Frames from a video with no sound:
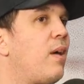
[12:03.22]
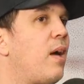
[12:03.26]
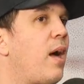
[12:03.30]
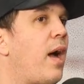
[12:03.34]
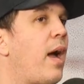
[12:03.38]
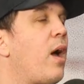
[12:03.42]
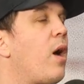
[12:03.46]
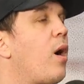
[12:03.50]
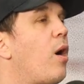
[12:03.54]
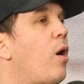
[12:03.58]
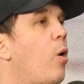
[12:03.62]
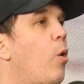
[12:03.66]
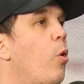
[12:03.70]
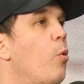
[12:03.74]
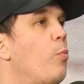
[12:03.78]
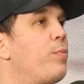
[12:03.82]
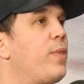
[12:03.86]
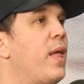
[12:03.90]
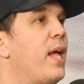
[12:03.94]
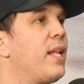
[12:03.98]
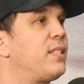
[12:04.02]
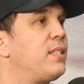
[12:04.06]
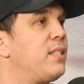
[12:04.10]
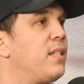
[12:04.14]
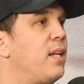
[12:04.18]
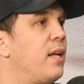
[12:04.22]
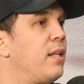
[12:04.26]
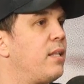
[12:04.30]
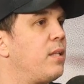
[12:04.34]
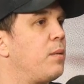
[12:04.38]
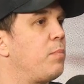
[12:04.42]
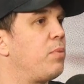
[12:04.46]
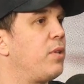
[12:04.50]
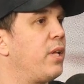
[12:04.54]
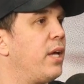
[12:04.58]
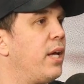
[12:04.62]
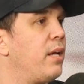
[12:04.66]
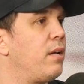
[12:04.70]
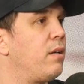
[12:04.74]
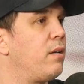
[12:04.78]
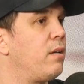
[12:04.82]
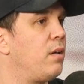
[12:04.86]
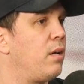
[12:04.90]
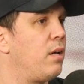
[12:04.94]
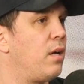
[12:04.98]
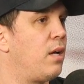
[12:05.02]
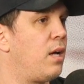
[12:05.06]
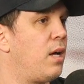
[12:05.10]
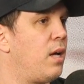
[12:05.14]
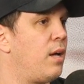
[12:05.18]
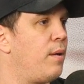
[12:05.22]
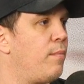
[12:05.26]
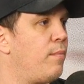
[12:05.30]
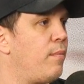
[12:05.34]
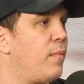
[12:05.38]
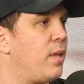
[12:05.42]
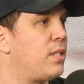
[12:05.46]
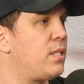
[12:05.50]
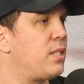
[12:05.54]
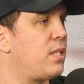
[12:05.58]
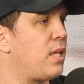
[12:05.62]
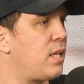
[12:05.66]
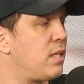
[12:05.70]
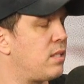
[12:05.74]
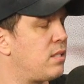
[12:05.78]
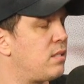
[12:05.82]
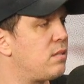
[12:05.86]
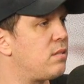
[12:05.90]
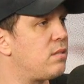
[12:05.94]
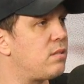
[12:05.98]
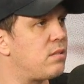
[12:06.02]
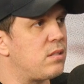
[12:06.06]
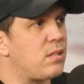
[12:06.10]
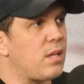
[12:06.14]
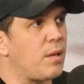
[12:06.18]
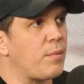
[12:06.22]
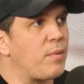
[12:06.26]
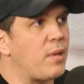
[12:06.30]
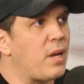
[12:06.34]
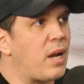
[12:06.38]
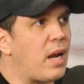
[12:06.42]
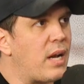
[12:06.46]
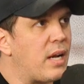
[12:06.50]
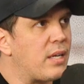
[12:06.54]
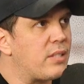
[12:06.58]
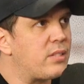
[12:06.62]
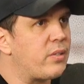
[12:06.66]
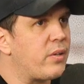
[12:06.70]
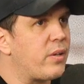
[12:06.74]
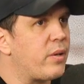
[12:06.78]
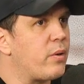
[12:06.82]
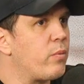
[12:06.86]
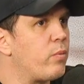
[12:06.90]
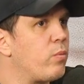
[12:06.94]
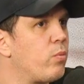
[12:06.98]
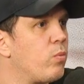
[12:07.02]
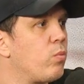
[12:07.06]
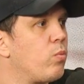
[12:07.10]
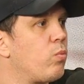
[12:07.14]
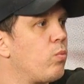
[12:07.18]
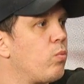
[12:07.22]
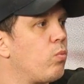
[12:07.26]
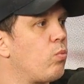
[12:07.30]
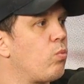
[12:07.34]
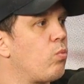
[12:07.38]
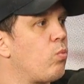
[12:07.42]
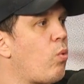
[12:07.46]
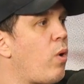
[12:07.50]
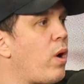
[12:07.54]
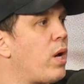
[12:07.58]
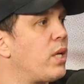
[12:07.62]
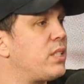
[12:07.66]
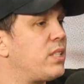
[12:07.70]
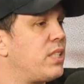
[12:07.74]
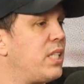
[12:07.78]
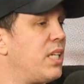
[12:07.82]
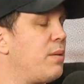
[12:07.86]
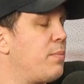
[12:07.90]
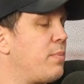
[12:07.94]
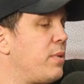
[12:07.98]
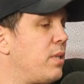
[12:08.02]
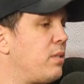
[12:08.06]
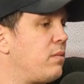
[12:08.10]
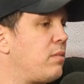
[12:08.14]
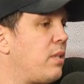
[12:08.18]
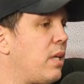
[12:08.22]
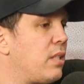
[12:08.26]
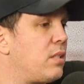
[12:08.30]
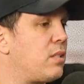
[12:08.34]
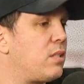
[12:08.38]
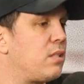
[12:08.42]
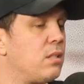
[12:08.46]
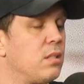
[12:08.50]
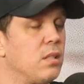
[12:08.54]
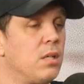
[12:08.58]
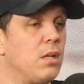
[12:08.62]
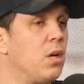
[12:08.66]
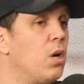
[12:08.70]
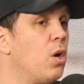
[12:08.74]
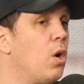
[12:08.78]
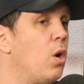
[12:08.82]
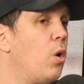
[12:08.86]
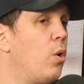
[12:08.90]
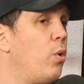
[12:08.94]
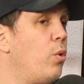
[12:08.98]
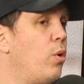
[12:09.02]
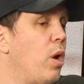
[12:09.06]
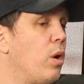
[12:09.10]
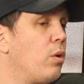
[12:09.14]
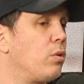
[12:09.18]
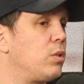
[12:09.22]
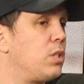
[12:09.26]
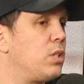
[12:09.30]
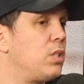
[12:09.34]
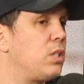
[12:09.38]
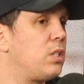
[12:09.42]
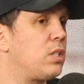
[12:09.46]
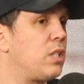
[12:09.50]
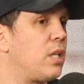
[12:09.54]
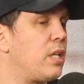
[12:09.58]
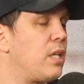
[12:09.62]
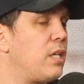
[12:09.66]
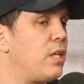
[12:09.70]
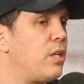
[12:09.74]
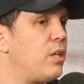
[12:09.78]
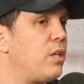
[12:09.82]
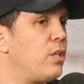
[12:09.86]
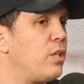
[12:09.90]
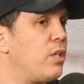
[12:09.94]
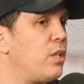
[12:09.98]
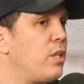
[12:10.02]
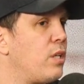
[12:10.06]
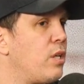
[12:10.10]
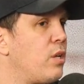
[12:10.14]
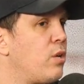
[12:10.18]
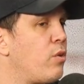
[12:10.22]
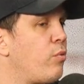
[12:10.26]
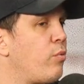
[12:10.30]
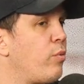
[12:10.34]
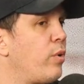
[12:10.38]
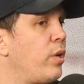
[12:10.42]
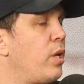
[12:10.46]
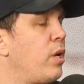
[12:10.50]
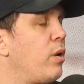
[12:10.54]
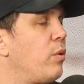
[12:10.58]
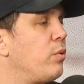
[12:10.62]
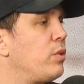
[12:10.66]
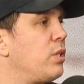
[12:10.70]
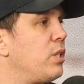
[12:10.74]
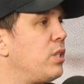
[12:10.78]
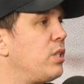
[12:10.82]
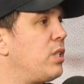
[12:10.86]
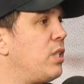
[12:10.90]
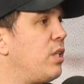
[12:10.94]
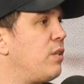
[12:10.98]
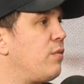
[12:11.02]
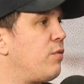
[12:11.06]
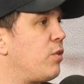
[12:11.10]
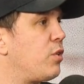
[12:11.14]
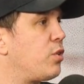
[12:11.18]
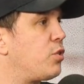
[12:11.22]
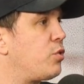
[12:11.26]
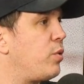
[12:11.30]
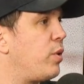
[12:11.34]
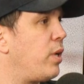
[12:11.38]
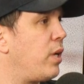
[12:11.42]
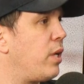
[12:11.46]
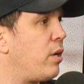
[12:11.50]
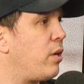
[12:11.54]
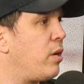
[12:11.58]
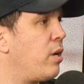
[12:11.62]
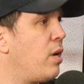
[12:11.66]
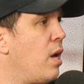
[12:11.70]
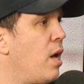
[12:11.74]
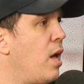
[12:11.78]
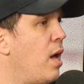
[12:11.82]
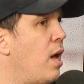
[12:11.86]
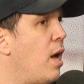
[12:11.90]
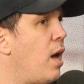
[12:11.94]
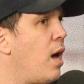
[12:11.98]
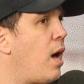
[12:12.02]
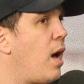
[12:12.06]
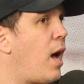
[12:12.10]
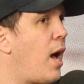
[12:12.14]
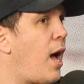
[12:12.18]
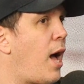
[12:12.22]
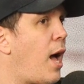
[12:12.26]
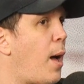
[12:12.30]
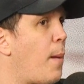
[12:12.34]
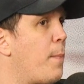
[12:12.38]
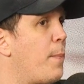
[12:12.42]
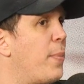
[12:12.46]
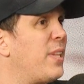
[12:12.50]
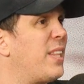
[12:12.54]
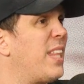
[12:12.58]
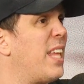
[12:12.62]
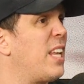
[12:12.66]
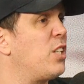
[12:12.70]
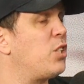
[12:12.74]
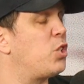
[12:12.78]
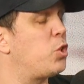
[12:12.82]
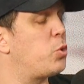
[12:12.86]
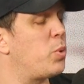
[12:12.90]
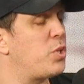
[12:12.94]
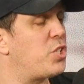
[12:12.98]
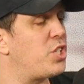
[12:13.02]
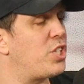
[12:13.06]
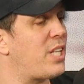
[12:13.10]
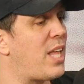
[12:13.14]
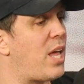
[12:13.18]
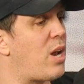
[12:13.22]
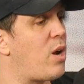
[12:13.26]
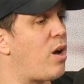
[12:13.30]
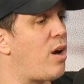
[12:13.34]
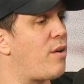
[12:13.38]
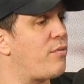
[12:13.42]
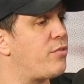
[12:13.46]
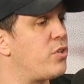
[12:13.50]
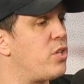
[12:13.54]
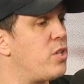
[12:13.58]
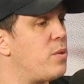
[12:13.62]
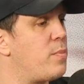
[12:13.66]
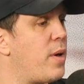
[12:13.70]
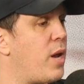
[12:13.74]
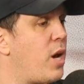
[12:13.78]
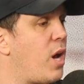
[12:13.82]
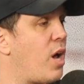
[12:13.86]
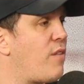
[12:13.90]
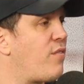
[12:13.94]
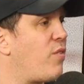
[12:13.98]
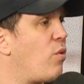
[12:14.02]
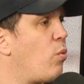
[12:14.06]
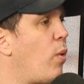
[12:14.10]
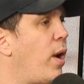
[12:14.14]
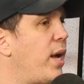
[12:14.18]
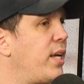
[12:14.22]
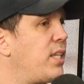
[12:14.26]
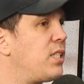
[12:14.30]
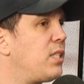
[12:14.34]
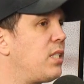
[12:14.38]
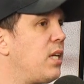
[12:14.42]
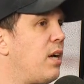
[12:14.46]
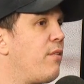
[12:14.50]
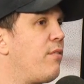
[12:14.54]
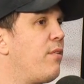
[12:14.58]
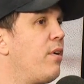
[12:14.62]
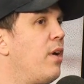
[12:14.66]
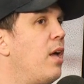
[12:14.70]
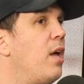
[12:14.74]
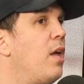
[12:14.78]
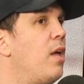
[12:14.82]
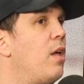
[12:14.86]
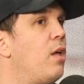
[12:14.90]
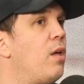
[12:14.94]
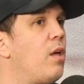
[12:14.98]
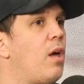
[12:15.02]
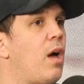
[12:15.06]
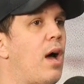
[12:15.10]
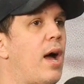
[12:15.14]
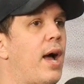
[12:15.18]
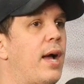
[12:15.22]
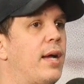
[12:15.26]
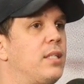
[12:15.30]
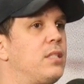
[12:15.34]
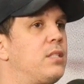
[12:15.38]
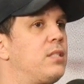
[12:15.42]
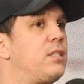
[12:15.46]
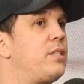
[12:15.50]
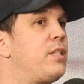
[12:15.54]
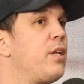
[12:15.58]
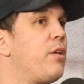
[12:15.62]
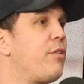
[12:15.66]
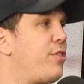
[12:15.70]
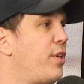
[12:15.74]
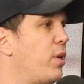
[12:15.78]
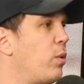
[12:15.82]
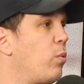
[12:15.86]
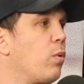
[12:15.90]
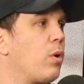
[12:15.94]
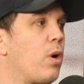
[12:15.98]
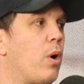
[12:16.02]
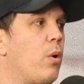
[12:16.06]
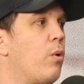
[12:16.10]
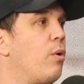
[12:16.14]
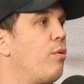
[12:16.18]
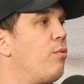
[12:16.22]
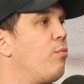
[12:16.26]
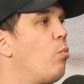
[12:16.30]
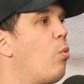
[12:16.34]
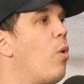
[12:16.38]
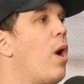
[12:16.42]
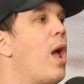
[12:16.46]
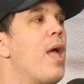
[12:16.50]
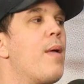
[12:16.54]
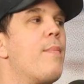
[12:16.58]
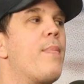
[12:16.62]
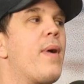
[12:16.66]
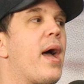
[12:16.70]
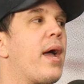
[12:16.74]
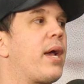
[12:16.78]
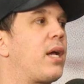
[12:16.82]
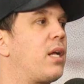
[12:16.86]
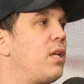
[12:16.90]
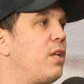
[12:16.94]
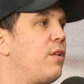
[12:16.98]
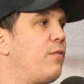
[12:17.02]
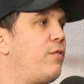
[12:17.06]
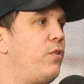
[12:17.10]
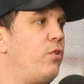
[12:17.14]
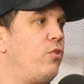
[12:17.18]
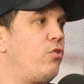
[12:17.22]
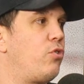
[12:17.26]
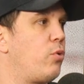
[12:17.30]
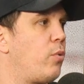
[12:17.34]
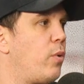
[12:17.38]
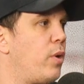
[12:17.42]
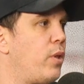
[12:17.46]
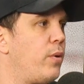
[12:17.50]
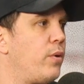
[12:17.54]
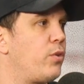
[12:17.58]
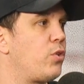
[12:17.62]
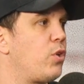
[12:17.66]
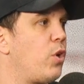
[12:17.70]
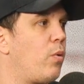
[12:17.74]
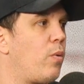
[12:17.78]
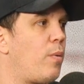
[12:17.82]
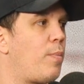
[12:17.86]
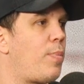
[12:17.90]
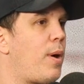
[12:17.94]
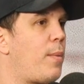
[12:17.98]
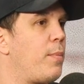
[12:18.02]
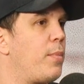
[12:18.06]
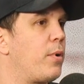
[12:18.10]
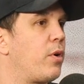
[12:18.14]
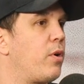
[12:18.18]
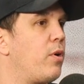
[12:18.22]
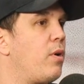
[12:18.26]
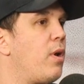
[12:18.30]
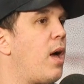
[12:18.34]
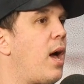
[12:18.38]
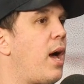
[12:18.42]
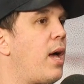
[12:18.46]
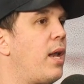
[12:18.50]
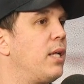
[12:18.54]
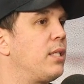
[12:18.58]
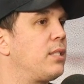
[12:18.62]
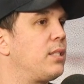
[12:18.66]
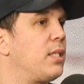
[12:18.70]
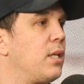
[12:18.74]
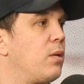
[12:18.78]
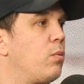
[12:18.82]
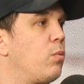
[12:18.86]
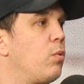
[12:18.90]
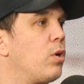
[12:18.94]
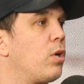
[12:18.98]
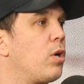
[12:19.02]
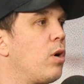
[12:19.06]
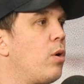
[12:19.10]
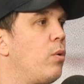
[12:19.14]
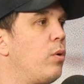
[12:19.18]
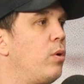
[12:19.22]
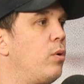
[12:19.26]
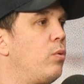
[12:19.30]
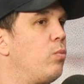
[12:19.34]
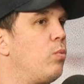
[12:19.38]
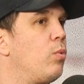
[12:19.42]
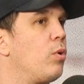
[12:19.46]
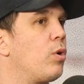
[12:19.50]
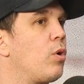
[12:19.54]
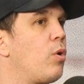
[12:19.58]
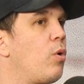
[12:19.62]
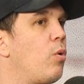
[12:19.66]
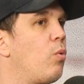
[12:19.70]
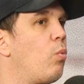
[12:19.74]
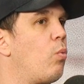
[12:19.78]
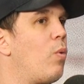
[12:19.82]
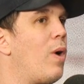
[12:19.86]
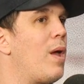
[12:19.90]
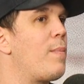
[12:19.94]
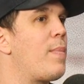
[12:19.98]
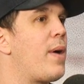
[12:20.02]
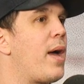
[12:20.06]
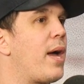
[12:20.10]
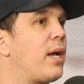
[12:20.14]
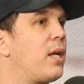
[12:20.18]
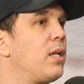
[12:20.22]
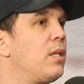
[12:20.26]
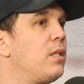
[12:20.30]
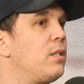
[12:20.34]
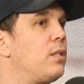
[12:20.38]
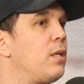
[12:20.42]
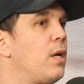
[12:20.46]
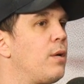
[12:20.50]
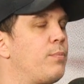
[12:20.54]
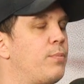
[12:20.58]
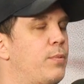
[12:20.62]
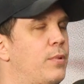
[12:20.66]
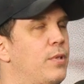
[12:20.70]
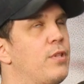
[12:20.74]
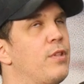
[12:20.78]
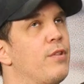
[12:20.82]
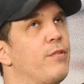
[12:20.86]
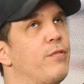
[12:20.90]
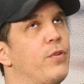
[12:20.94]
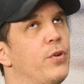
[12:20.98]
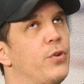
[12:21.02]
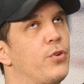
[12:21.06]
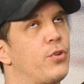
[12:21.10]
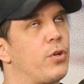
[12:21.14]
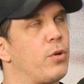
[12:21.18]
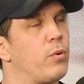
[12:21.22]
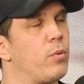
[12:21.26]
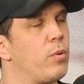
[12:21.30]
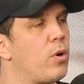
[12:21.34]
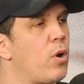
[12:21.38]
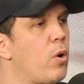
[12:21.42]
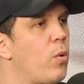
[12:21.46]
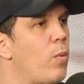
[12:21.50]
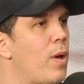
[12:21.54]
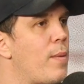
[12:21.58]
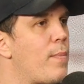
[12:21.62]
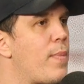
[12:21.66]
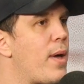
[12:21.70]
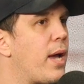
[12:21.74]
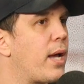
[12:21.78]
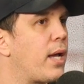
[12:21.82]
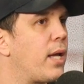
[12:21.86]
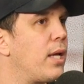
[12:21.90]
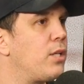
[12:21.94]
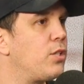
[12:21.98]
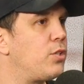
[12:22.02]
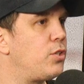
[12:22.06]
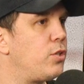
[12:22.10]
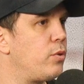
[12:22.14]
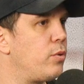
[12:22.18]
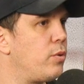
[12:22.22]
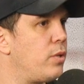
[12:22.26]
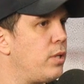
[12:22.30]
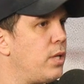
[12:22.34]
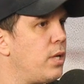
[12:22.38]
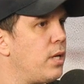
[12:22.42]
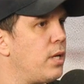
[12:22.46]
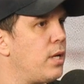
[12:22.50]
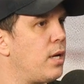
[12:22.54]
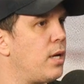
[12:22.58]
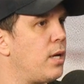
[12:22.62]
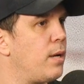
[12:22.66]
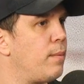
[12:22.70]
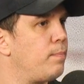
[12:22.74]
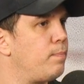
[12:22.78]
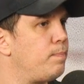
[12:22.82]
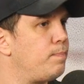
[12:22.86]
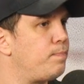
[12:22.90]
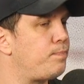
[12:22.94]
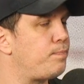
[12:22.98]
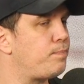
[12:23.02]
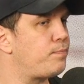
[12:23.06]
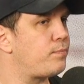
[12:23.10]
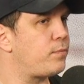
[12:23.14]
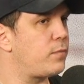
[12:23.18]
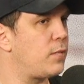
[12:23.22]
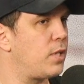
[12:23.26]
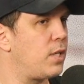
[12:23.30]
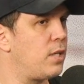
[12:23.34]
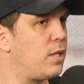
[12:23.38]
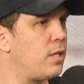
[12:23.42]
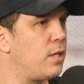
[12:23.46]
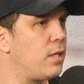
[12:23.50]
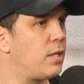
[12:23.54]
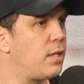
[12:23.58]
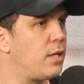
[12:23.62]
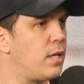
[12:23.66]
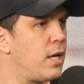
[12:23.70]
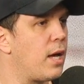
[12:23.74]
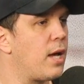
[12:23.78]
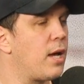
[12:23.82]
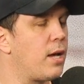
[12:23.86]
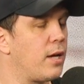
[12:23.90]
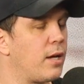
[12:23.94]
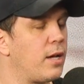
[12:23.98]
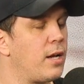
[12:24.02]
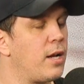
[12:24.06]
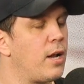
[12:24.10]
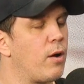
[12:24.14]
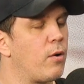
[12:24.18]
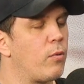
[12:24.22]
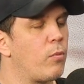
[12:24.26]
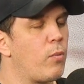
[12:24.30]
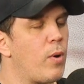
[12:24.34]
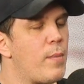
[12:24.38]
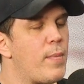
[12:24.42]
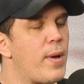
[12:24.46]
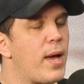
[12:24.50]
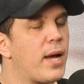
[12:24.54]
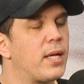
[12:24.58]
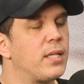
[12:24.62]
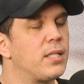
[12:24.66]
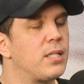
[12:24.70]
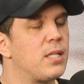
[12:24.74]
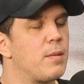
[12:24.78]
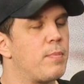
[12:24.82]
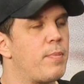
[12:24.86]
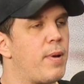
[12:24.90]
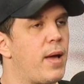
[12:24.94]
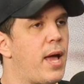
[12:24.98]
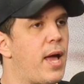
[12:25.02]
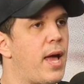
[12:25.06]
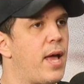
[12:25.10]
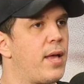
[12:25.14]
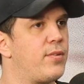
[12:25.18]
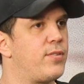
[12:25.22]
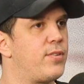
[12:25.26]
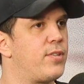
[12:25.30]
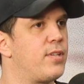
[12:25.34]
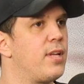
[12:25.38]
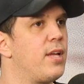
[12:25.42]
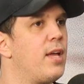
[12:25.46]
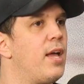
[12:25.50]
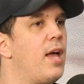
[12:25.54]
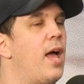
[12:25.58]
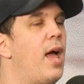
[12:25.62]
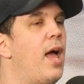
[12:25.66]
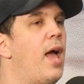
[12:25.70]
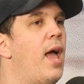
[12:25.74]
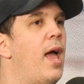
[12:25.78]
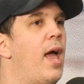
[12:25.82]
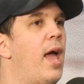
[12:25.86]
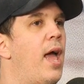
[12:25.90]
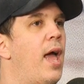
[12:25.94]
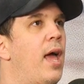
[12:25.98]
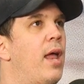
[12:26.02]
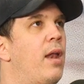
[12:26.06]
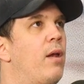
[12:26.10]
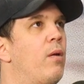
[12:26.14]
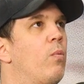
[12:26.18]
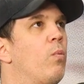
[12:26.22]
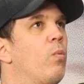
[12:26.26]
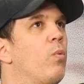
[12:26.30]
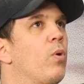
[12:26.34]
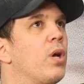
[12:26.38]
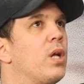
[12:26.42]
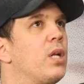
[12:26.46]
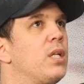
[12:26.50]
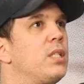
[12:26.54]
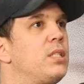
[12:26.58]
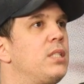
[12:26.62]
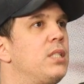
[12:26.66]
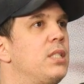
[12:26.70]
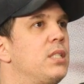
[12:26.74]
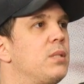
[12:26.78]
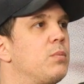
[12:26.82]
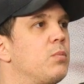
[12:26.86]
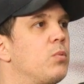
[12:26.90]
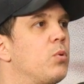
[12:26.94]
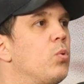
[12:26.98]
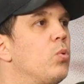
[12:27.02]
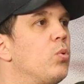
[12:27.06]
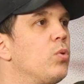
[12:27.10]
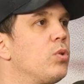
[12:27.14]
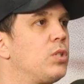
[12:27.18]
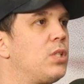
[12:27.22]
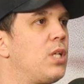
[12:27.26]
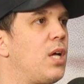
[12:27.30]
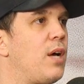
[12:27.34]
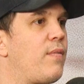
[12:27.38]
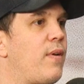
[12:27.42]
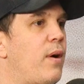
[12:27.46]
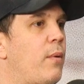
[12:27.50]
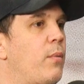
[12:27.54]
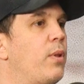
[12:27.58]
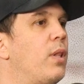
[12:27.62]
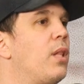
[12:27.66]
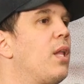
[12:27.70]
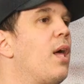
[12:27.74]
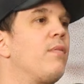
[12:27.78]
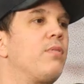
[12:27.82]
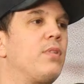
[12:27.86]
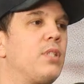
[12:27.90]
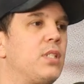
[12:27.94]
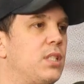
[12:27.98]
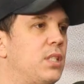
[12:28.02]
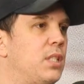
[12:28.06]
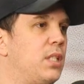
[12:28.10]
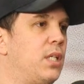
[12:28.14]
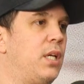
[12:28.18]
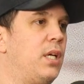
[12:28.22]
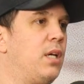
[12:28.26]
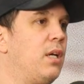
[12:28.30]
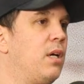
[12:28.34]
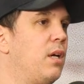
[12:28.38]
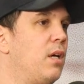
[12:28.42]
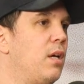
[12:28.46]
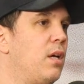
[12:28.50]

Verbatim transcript: I hope that's not the plan. That's not something I necessarily want to see, but that's, who knows? It's just you don't really know until you see the first trailer. But then switching that off to the Benioff and Weiss stuff. I still think we're going way back into the future, whether it's Old Republic or not. It's like we're going way back into the future. We're going way back into the Great Scott, Christian. Yeah, you know, way back into the past, and we're going to see some cool stuff. I would love to see